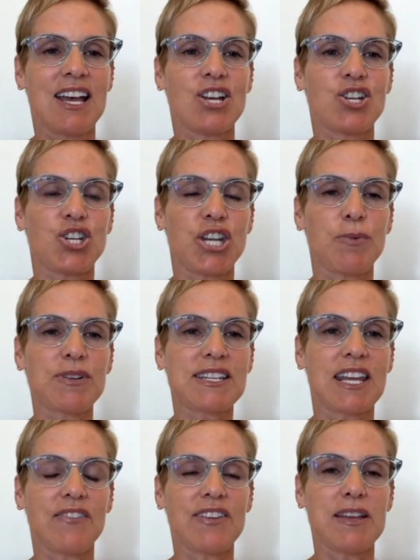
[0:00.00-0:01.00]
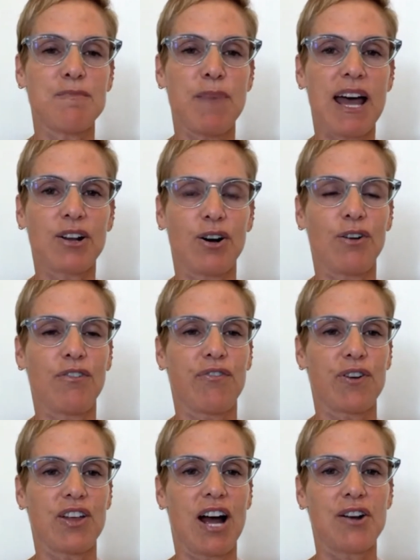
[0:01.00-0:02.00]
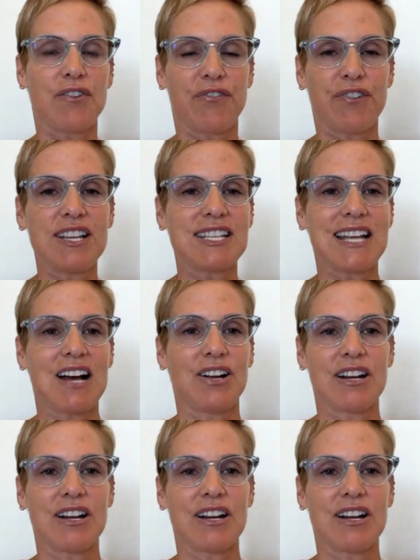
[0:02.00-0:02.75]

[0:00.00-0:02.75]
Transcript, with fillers: she was giving the medal for the 100 freestyle,